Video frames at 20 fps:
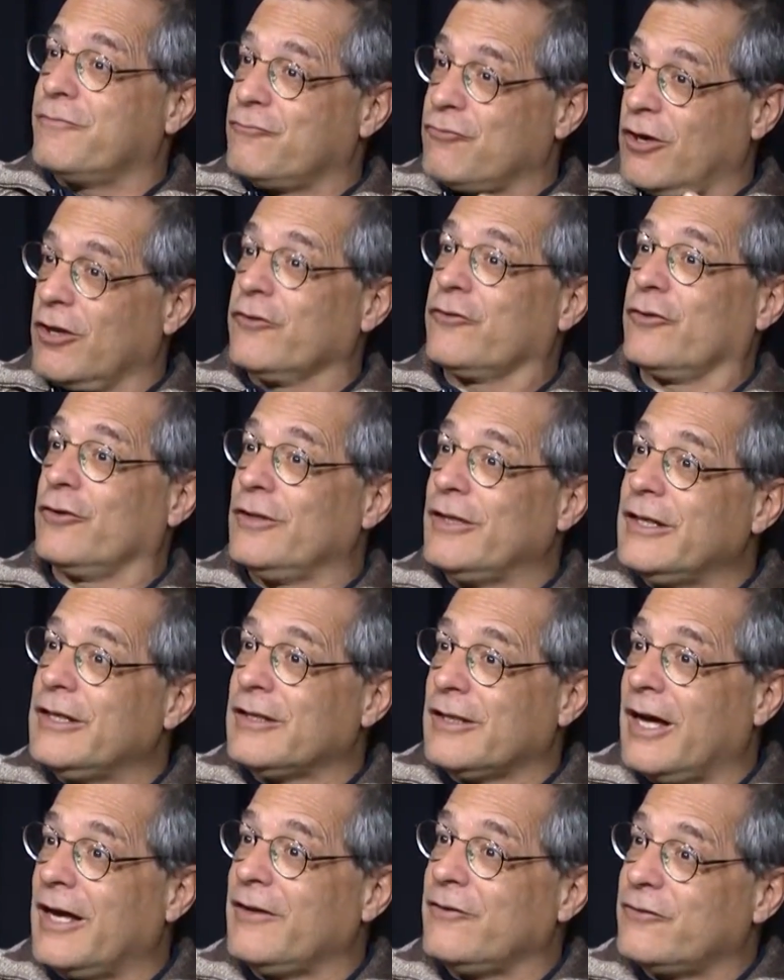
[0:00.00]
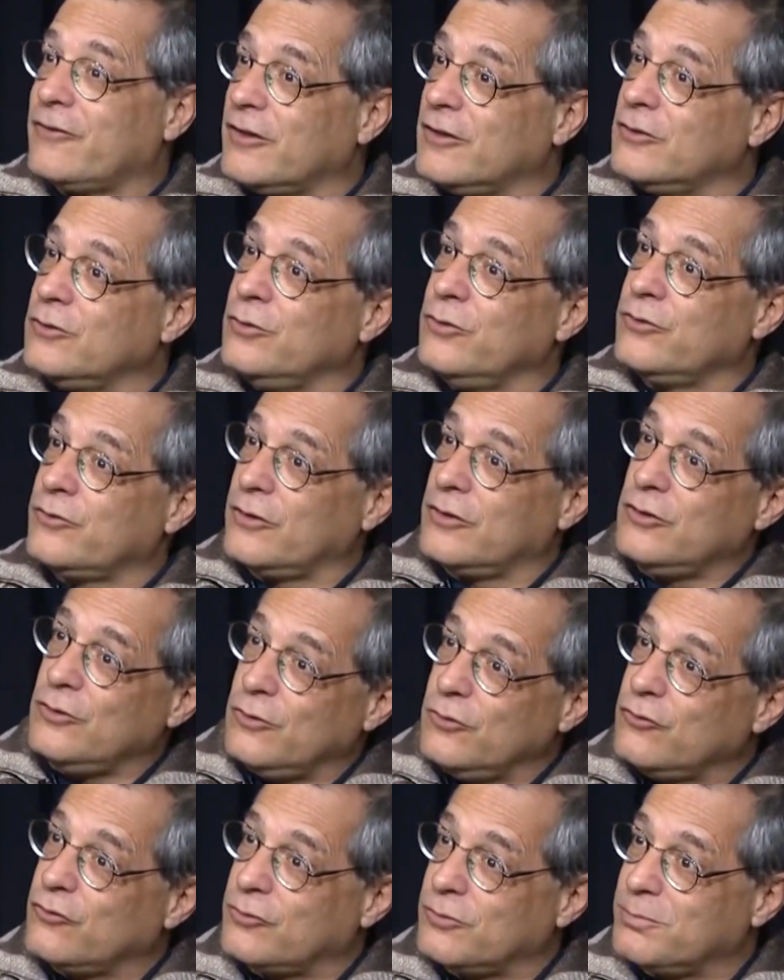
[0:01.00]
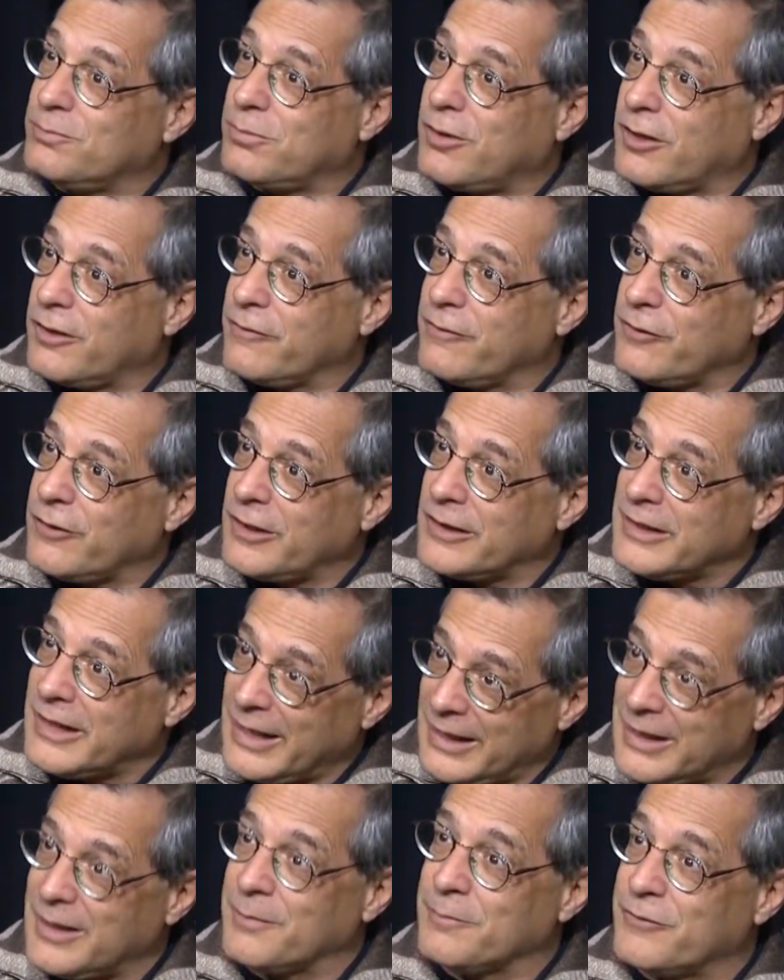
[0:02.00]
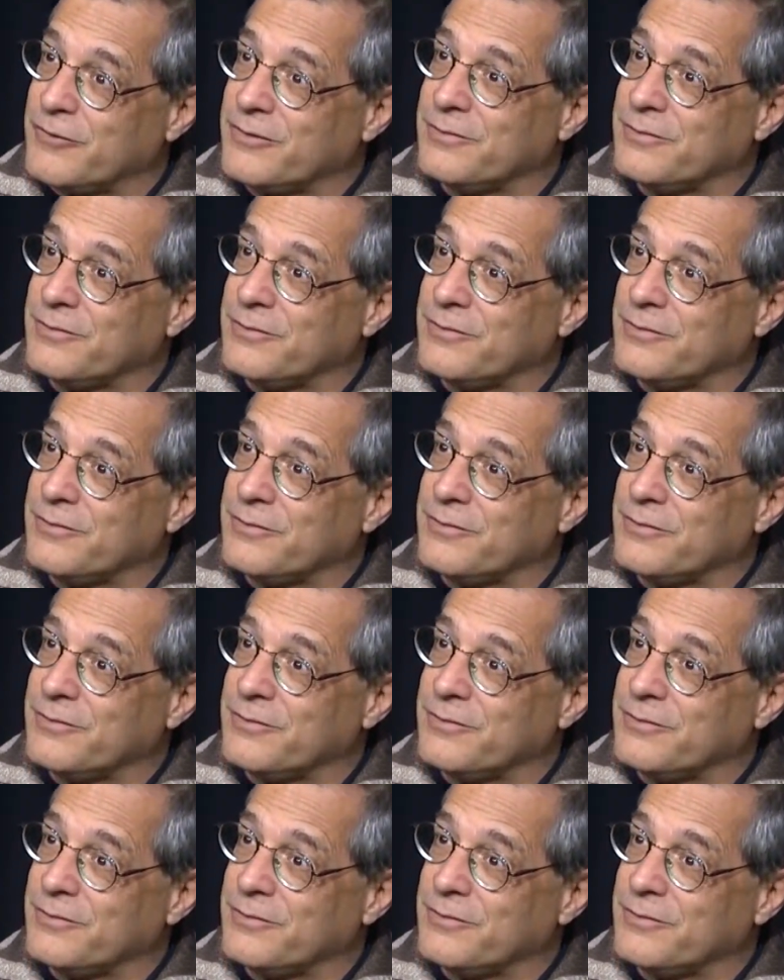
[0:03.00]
drugs are legalized, they'll lose a huge part of their incomes.